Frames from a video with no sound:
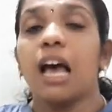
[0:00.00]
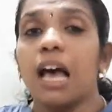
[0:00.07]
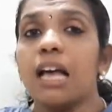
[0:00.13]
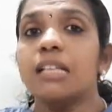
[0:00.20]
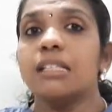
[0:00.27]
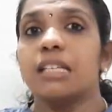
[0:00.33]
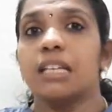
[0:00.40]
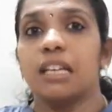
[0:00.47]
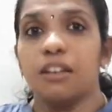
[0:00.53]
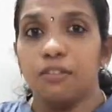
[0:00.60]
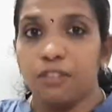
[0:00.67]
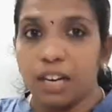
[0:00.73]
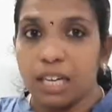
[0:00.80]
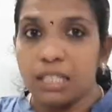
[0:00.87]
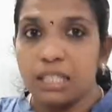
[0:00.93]
as it
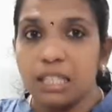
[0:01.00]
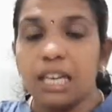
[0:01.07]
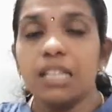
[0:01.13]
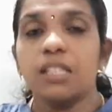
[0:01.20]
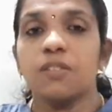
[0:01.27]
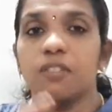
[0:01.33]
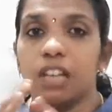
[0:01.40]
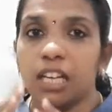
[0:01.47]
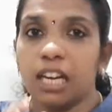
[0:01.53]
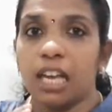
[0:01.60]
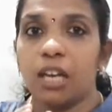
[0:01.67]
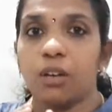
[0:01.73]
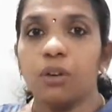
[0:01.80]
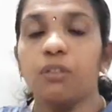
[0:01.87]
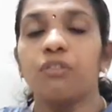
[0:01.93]
differentiates
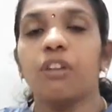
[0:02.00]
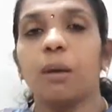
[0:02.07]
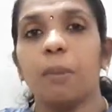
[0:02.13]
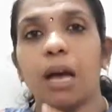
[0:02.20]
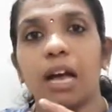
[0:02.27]
vertigo from